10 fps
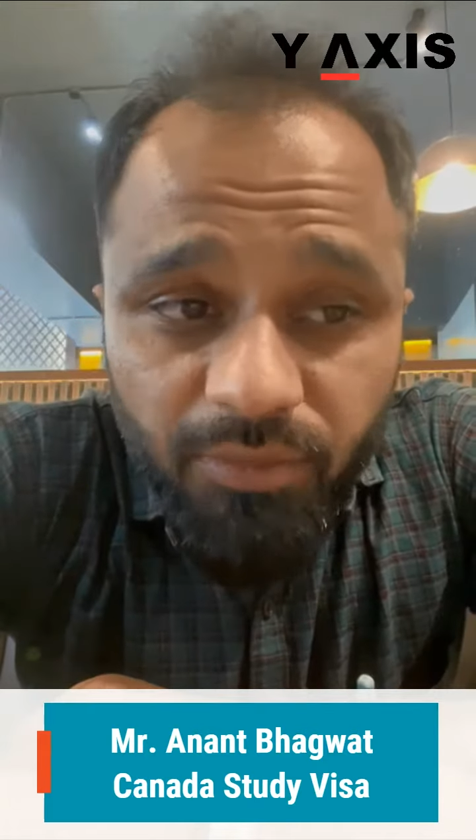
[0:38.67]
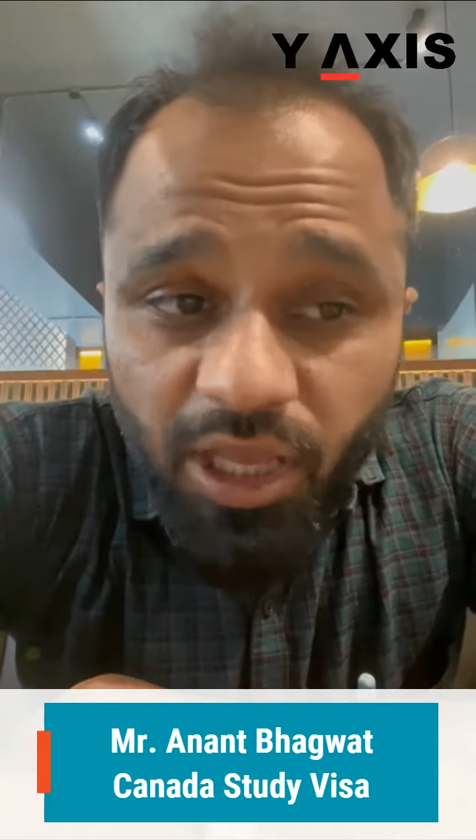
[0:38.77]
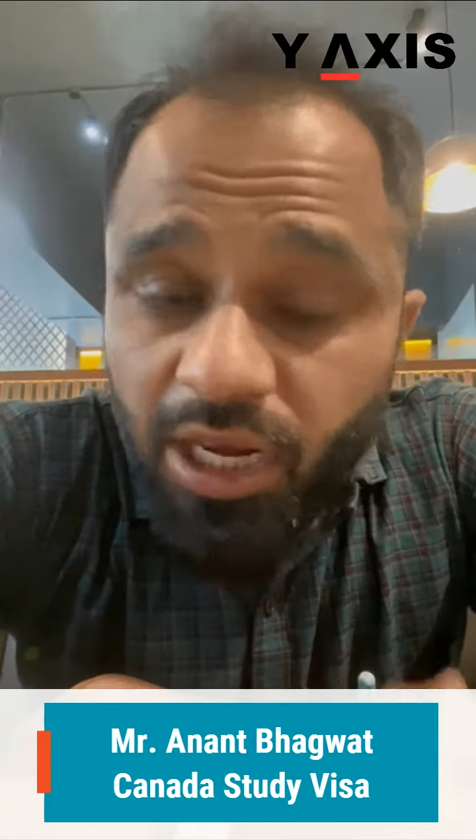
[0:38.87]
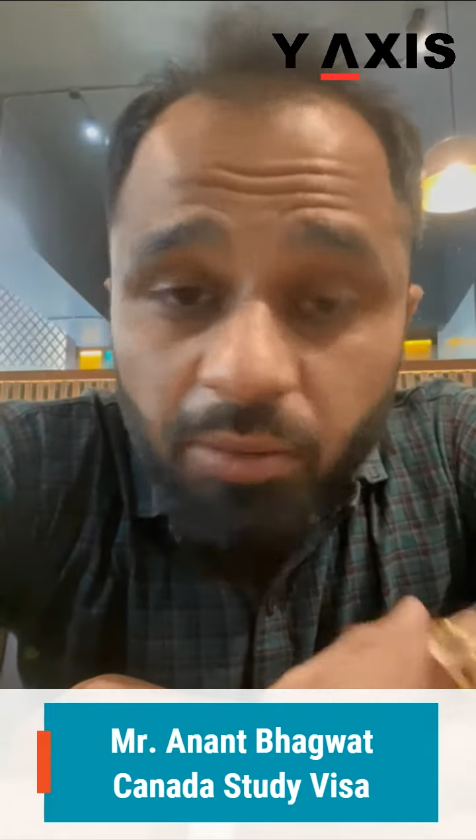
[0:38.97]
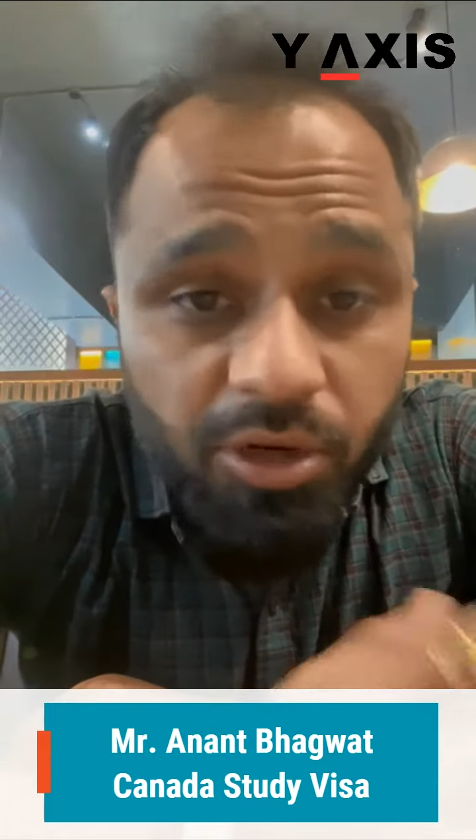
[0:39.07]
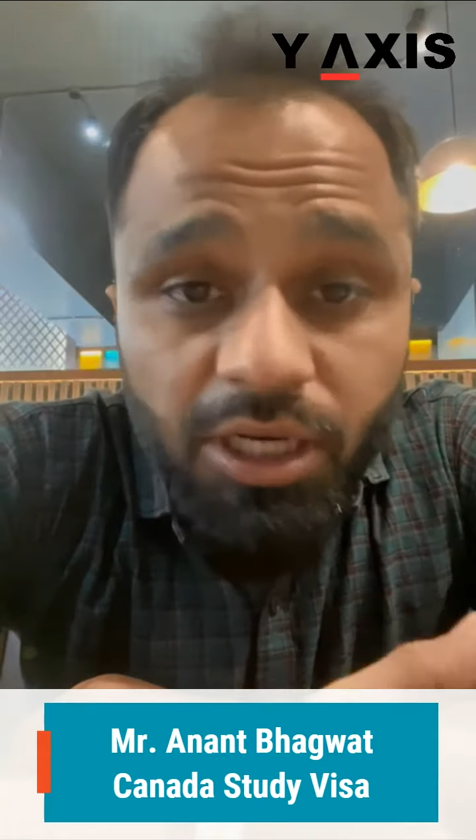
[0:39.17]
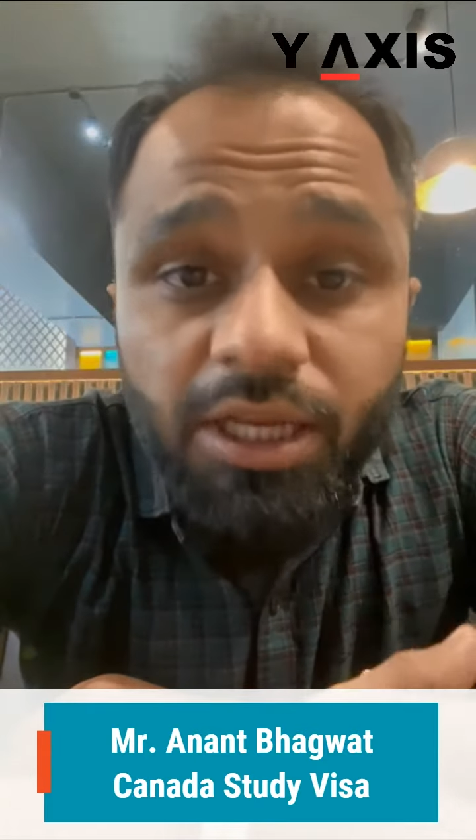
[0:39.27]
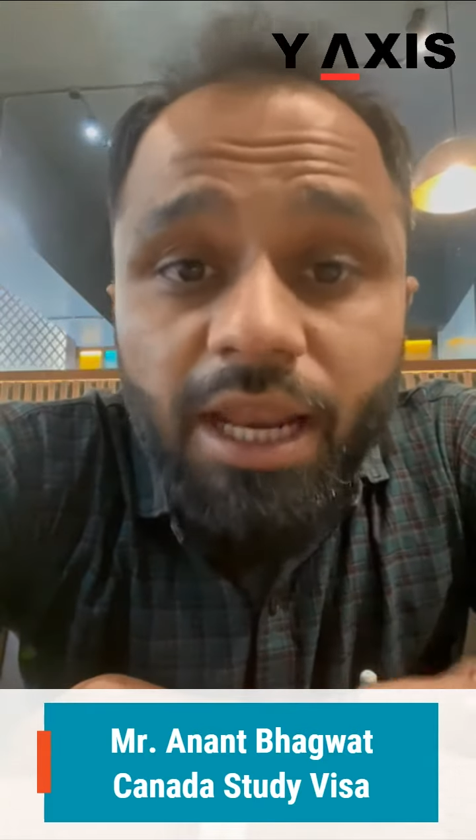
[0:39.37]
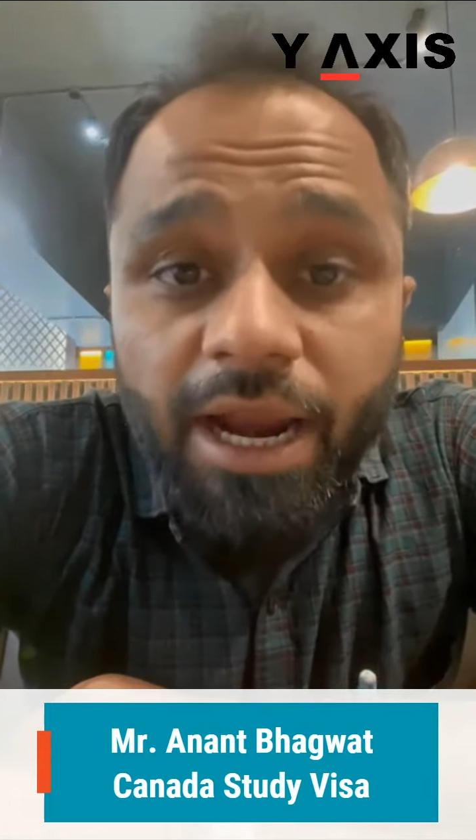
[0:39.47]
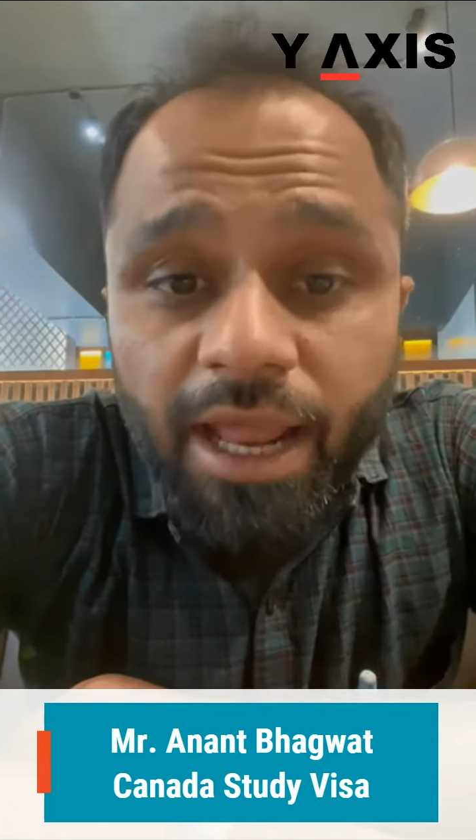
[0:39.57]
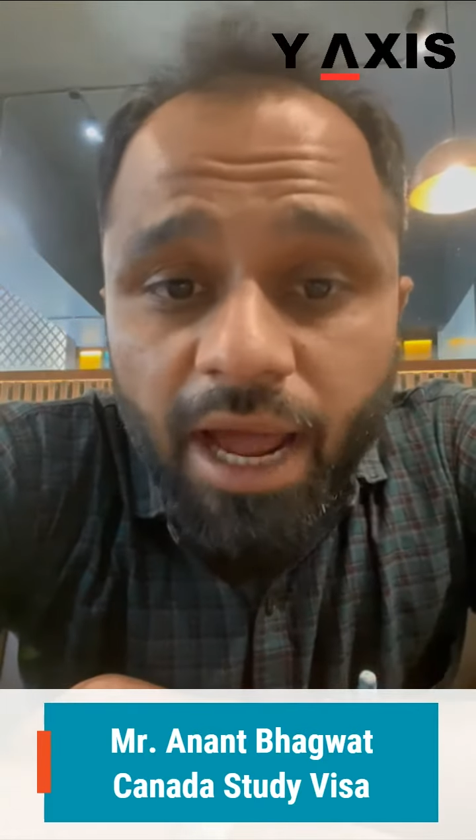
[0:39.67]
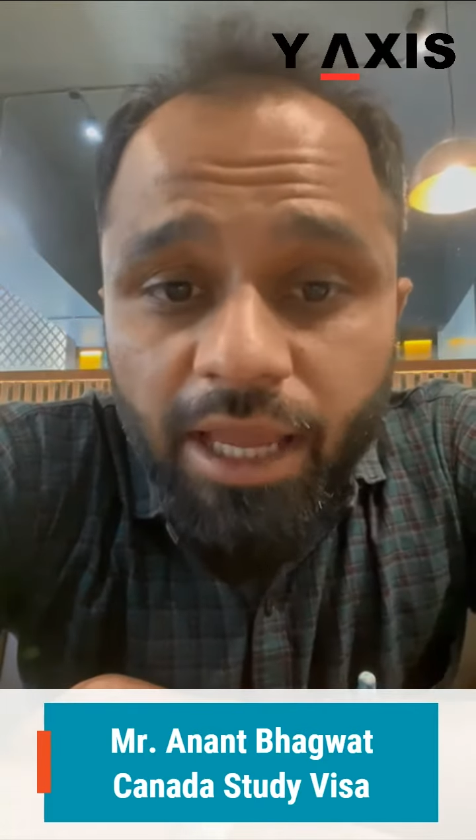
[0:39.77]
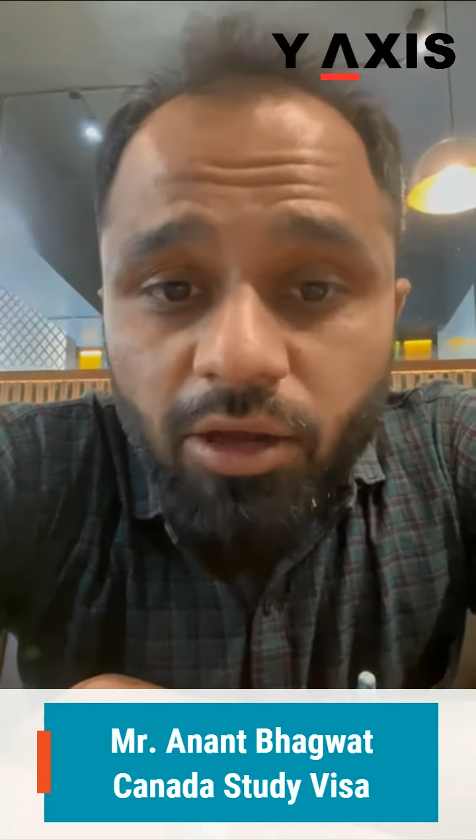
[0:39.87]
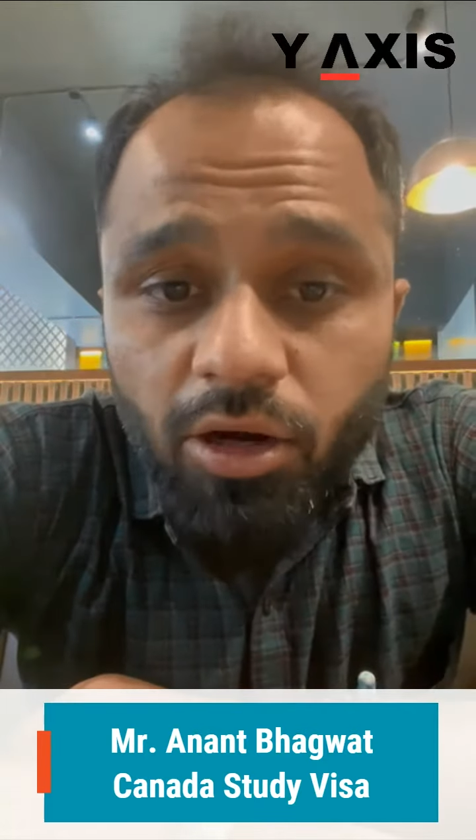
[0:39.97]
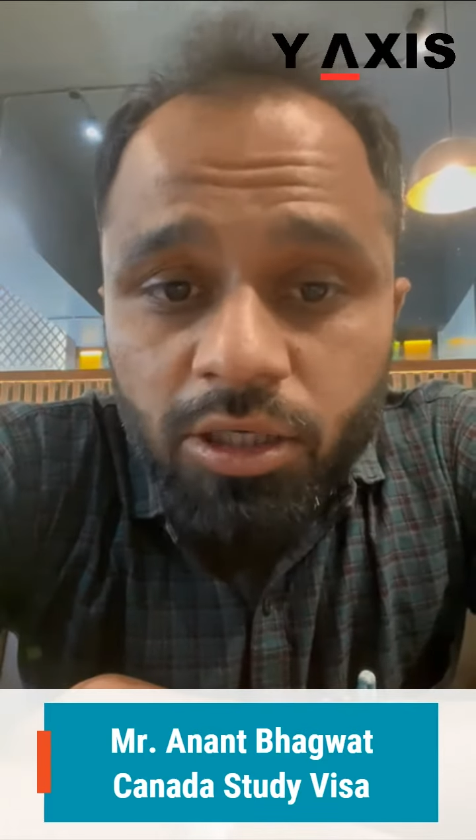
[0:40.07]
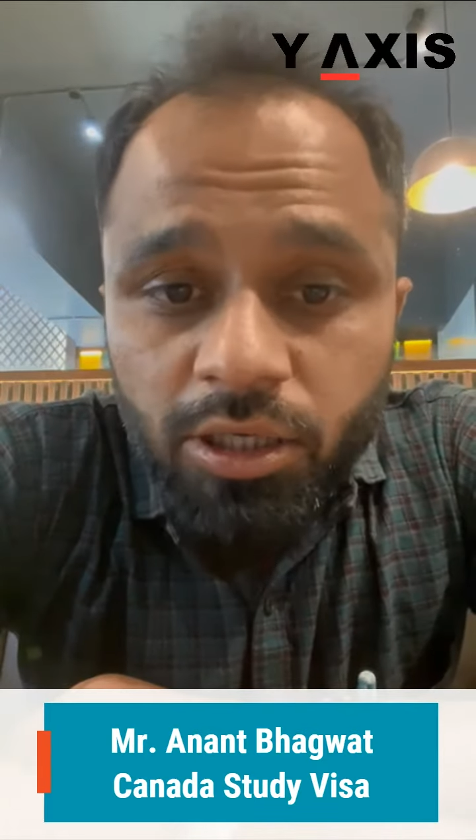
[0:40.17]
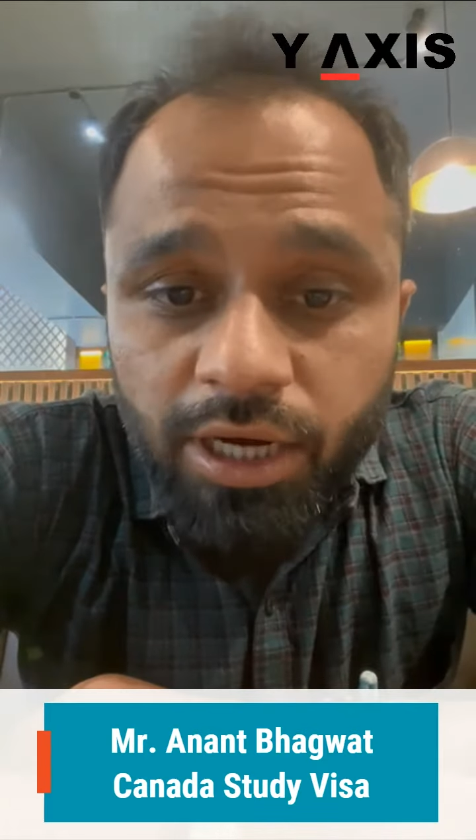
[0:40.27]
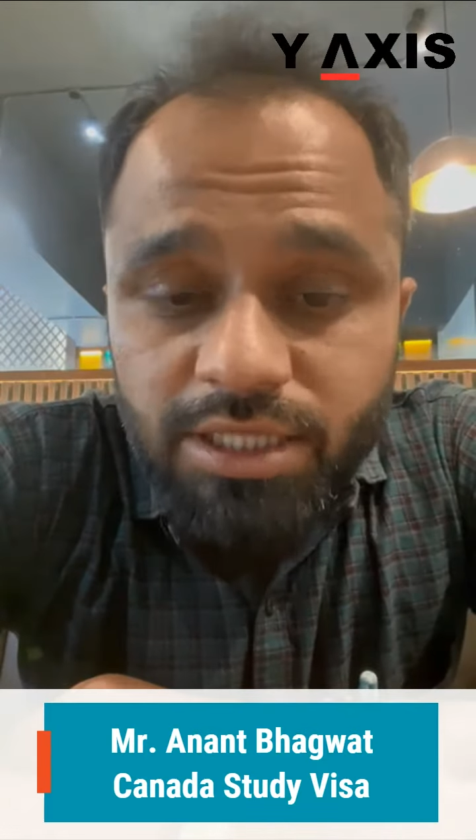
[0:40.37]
and I'm really glad I got her